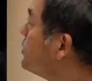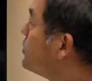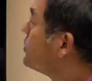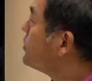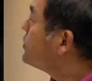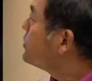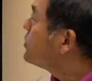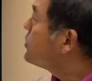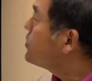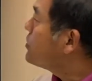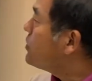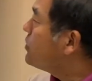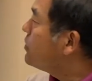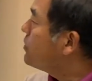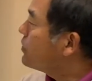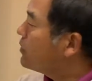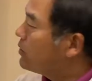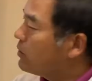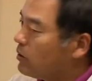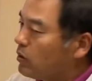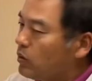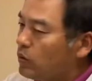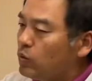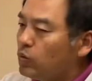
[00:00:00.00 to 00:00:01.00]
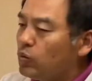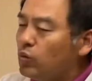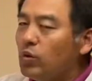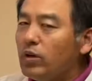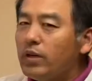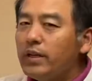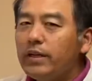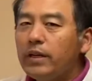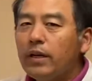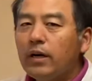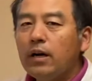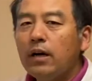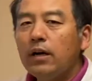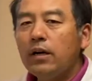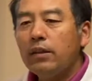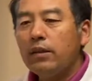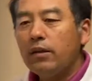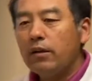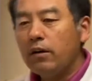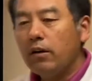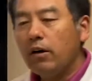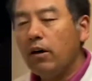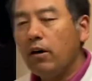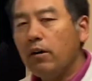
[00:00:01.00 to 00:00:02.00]
So what are the
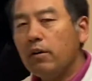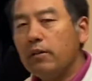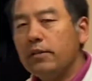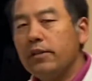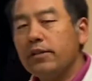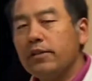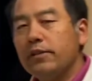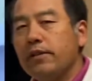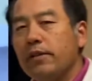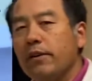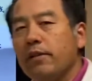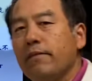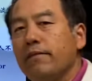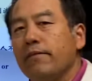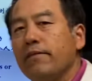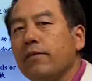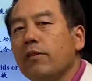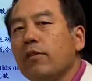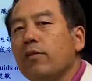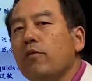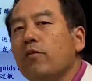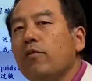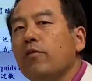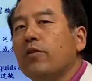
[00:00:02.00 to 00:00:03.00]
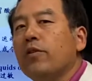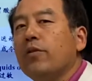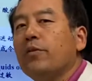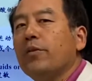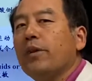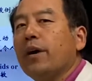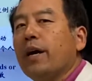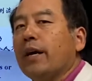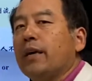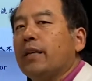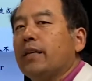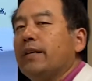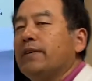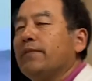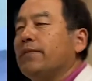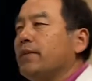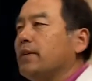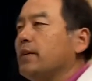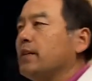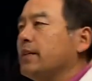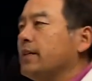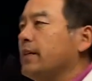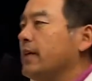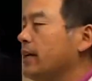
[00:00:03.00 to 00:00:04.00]
causes of
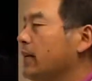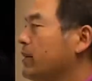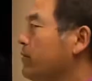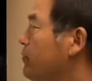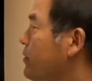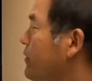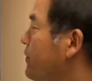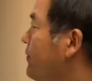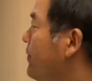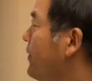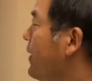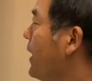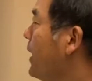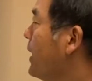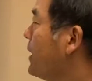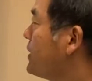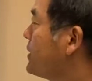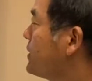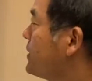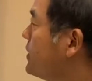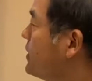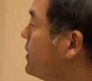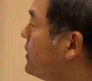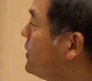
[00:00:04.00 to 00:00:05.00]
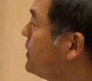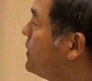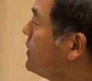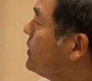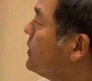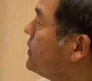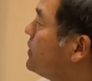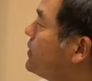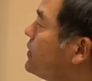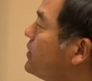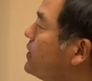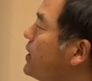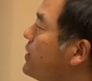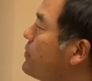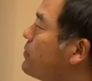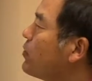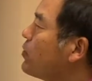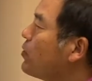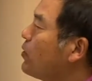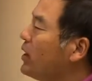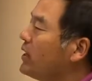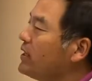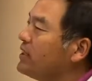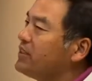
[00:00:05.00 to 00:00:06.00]
overreactive gag reflex? Number
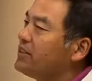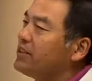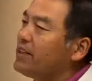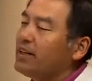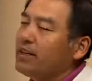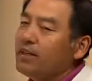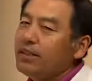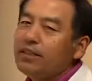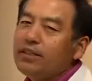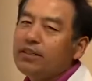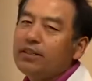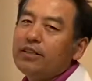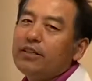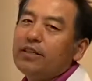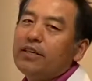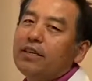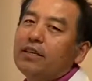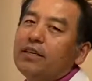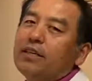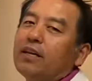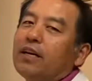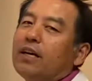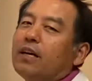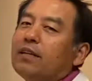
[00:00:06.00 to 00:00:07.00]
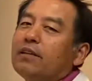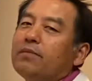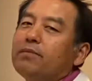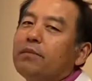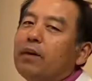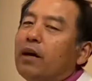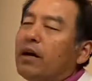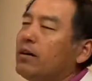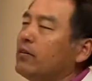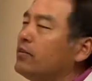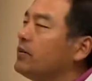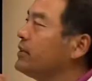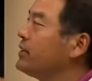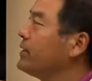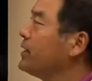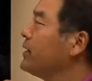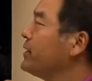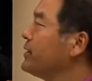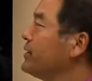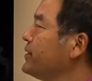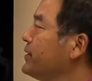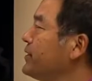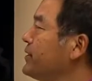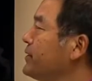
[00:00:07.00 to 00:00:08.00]
one, touch, any kind of mild
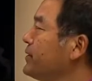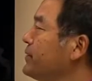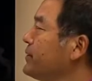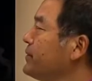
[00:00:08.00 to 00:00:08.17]
touch,